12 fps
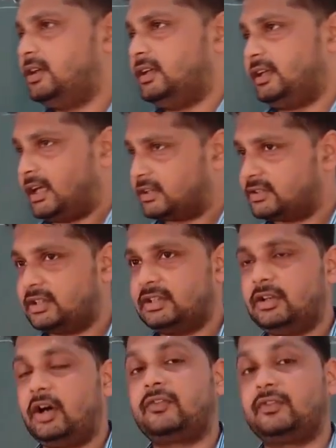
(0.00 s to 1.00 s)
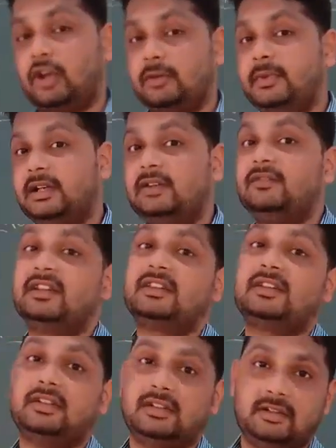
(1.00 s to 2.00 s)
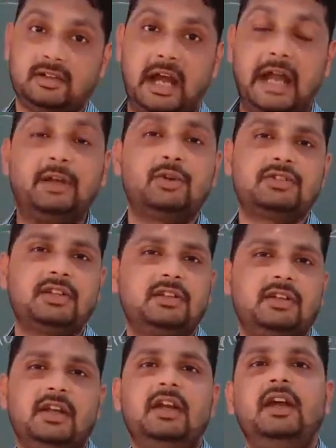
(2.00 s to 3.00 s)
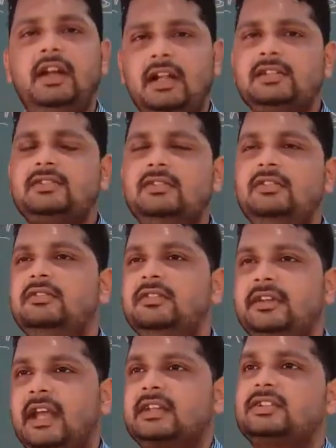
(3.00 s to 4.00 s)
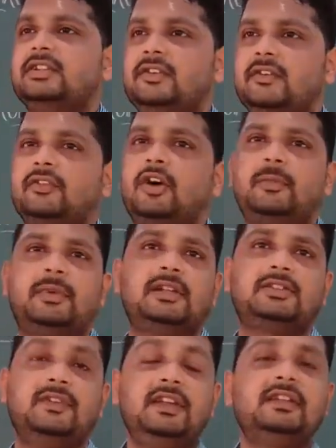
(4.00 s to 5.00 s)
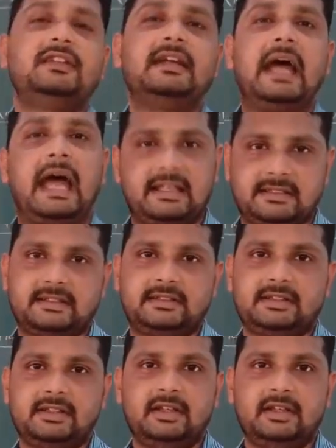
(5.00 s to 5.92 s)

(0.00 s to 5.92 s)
reaction of nonmetal with hydrogen, and also reaction of nonmetals with acids.